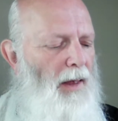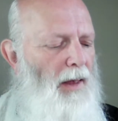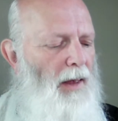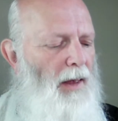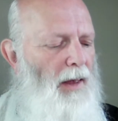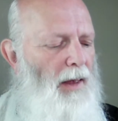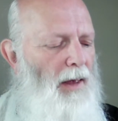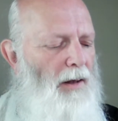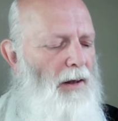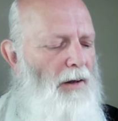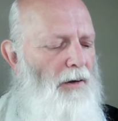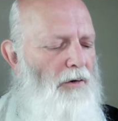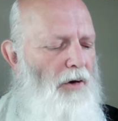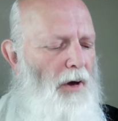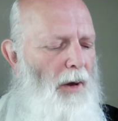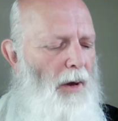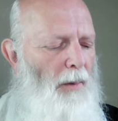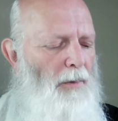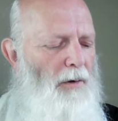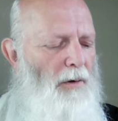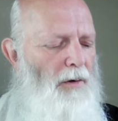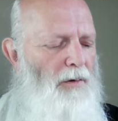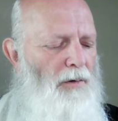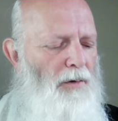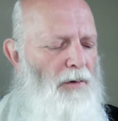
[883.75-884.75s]
In
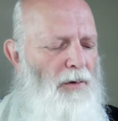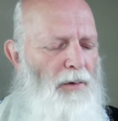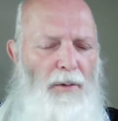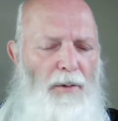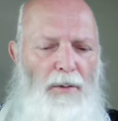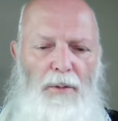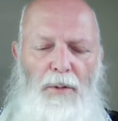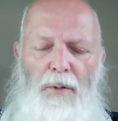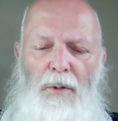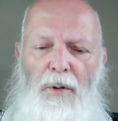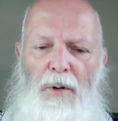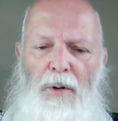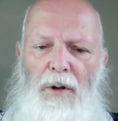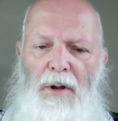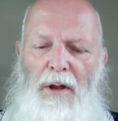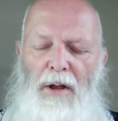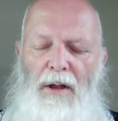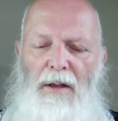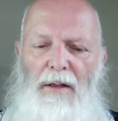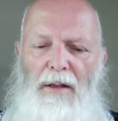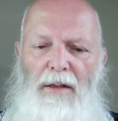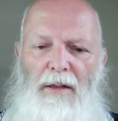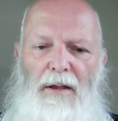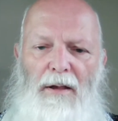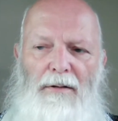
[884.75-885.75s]
chapter 2,
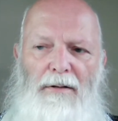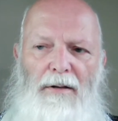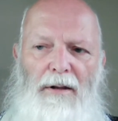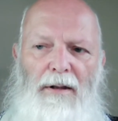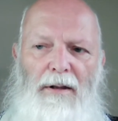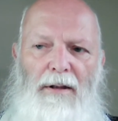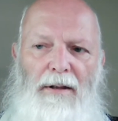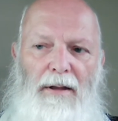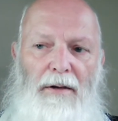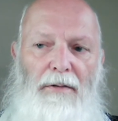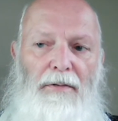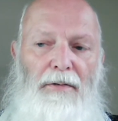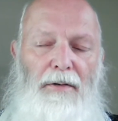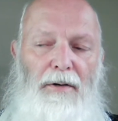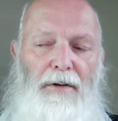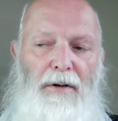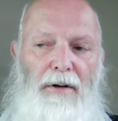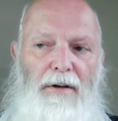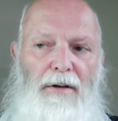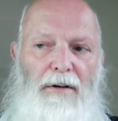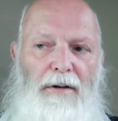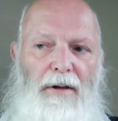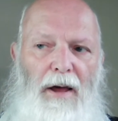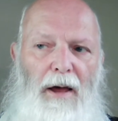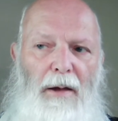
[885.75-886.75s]
there's a
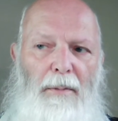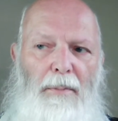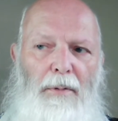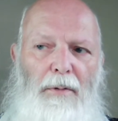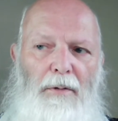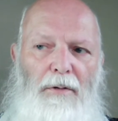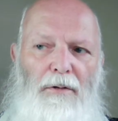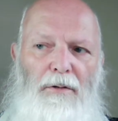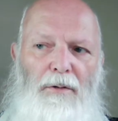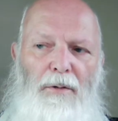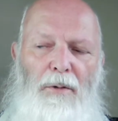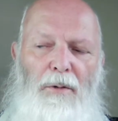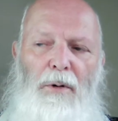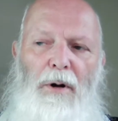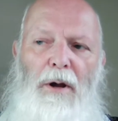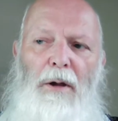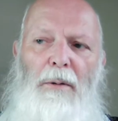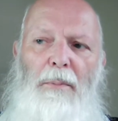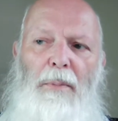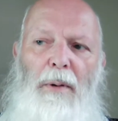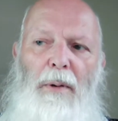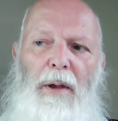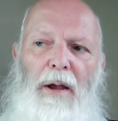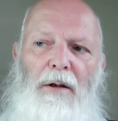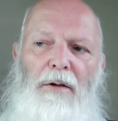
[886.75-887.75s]
different type of story
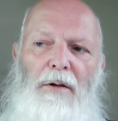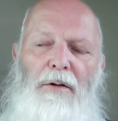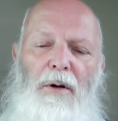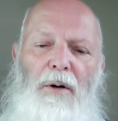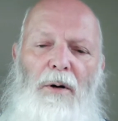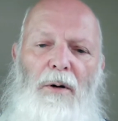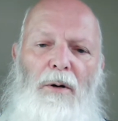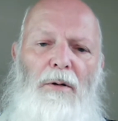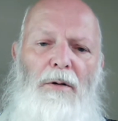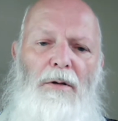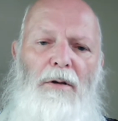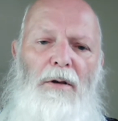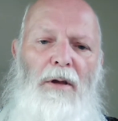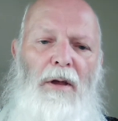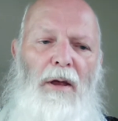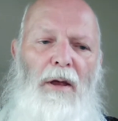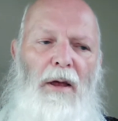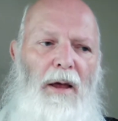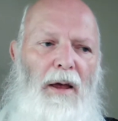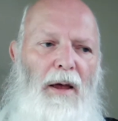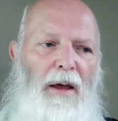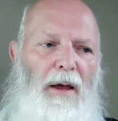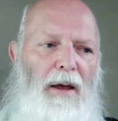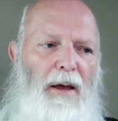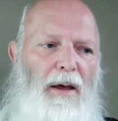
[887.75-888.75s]
being told,
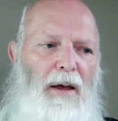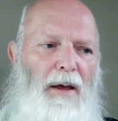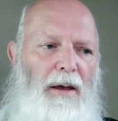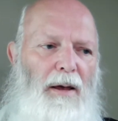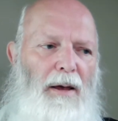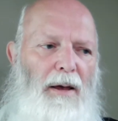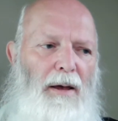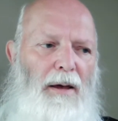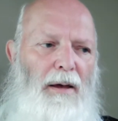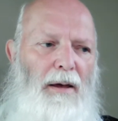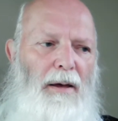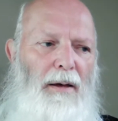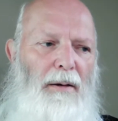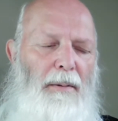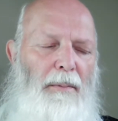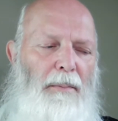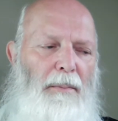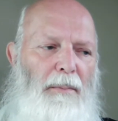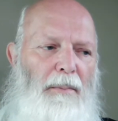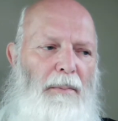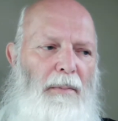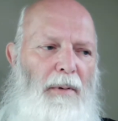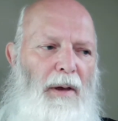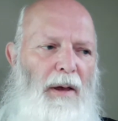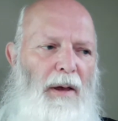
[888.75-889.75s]
and